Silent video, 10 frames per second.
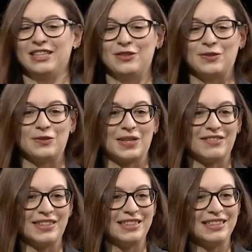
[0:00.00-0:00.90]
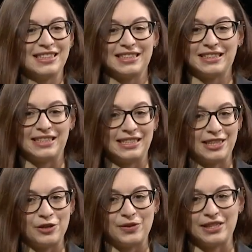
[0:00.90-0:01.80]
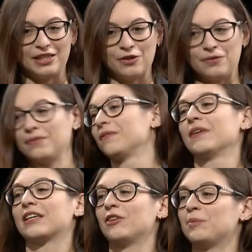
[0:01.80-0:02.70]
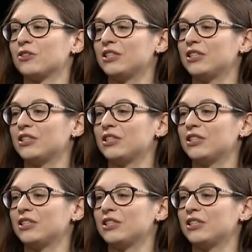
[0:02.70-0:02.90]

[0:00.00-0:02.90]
To guarantee the, the security of a crypto